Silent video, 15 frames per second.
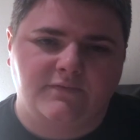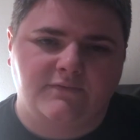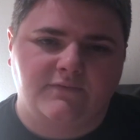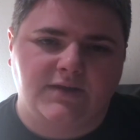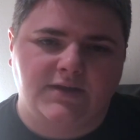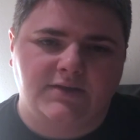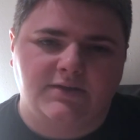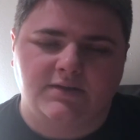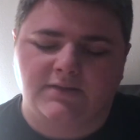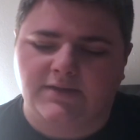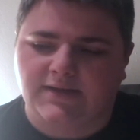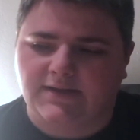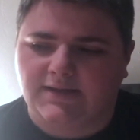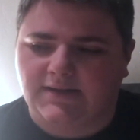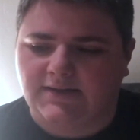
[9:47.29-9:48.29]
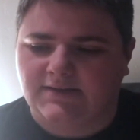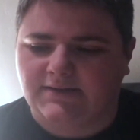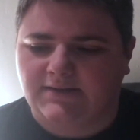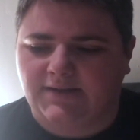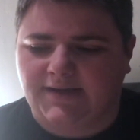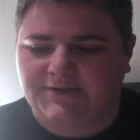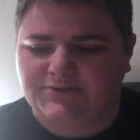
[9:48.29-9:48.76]
Veda, like I kind of
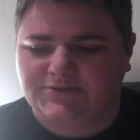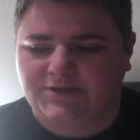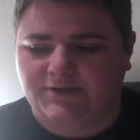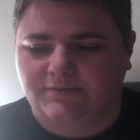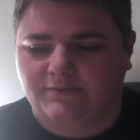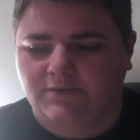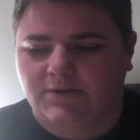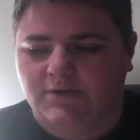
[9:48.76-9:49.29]
did last year.